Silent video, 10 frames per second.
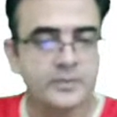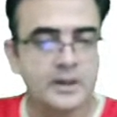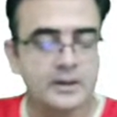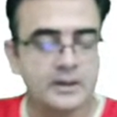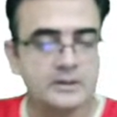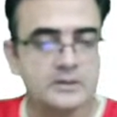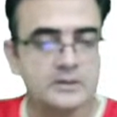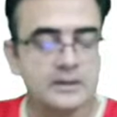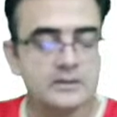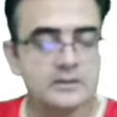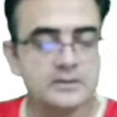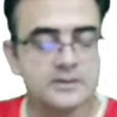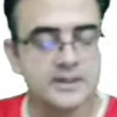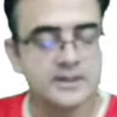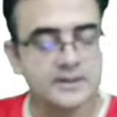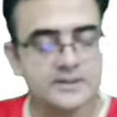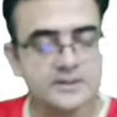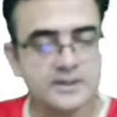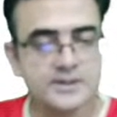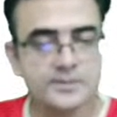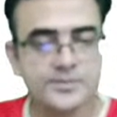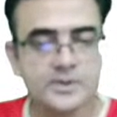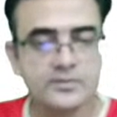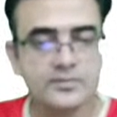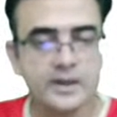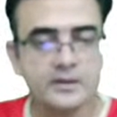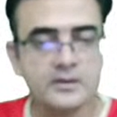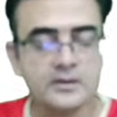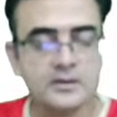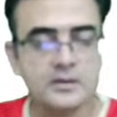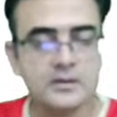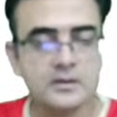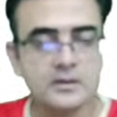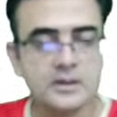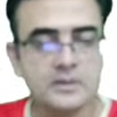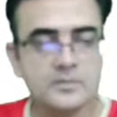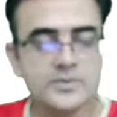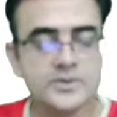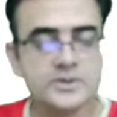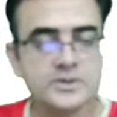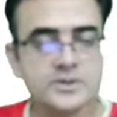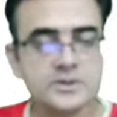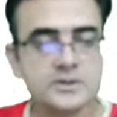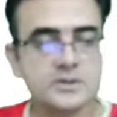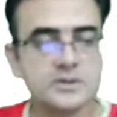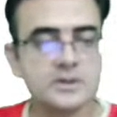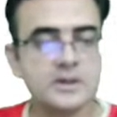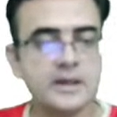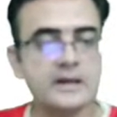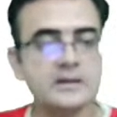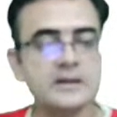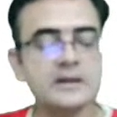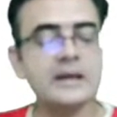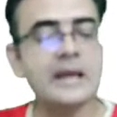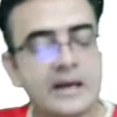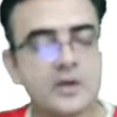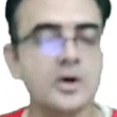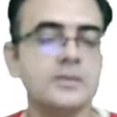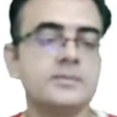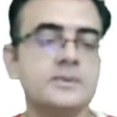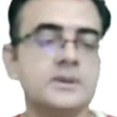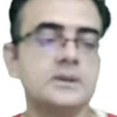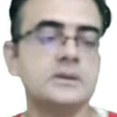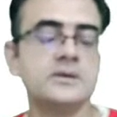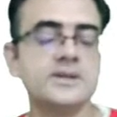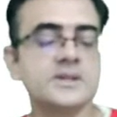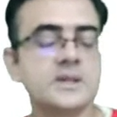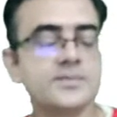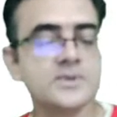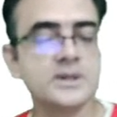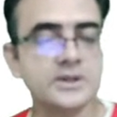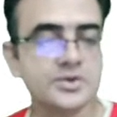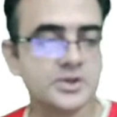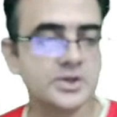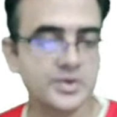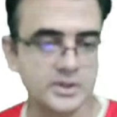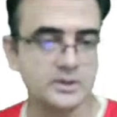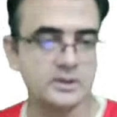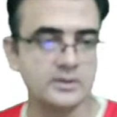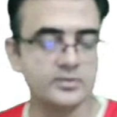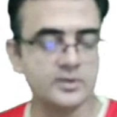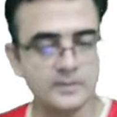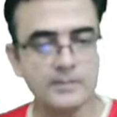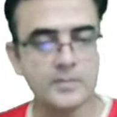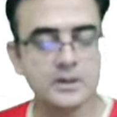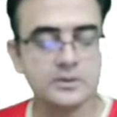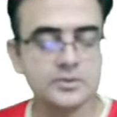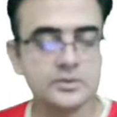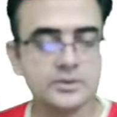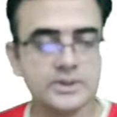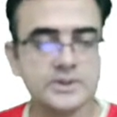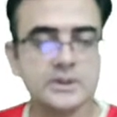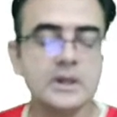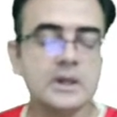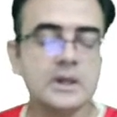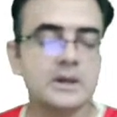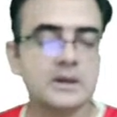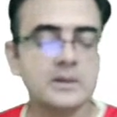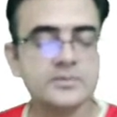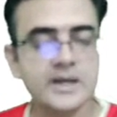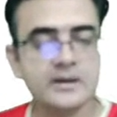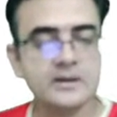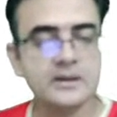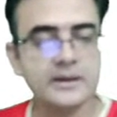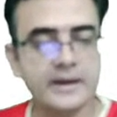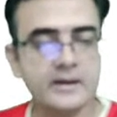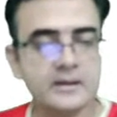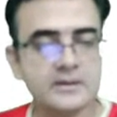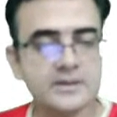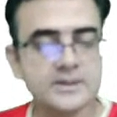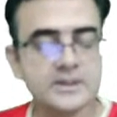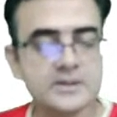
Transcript: right? And this transcription factor comes at the end of the transcription initiation, if you remember. So this comes at the end, and this is